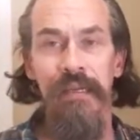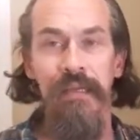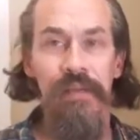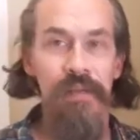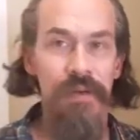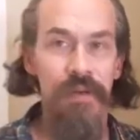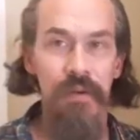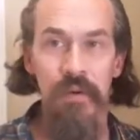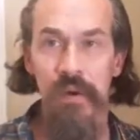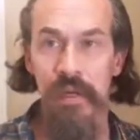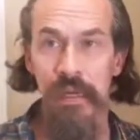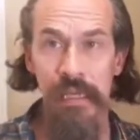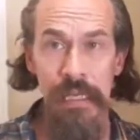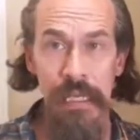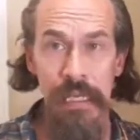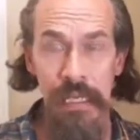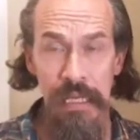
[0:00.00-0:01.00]
You don't
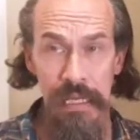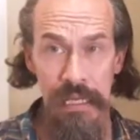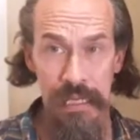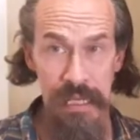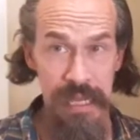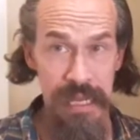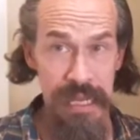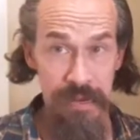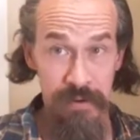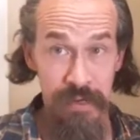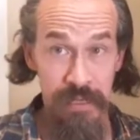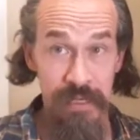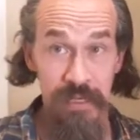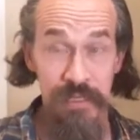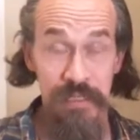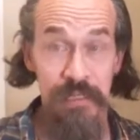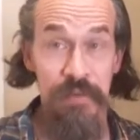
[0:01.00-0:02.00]
want an angry
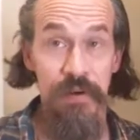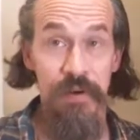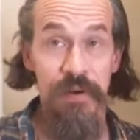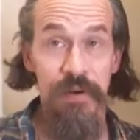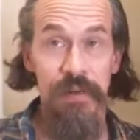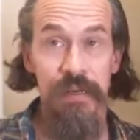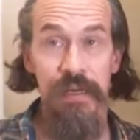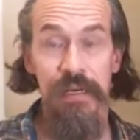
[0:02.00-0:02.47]
customer,